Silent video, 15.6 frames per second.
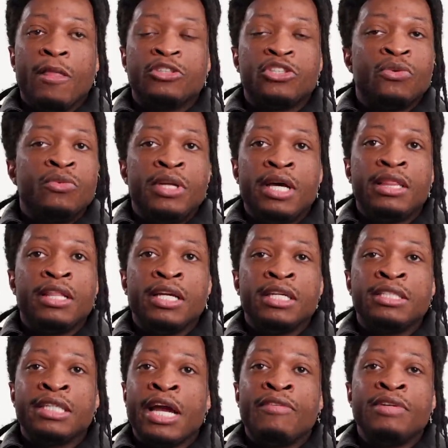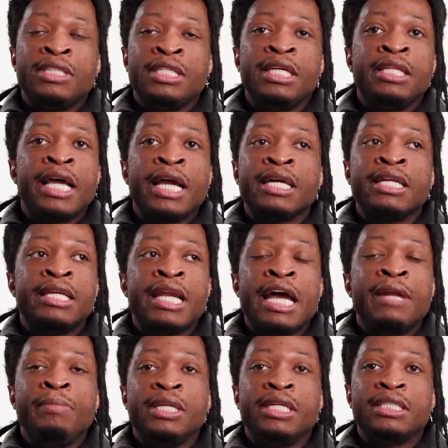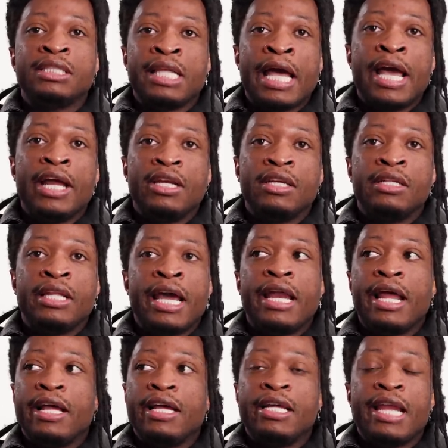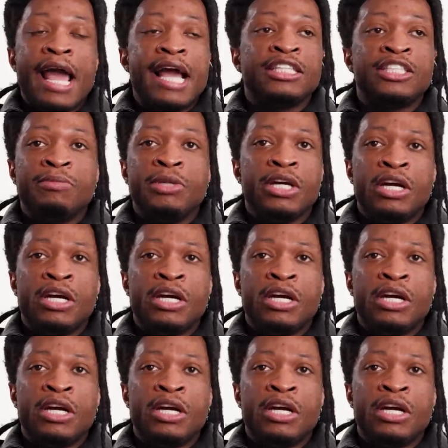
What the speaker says: So nothing is guaranteed. That cannot be the standard that it has to be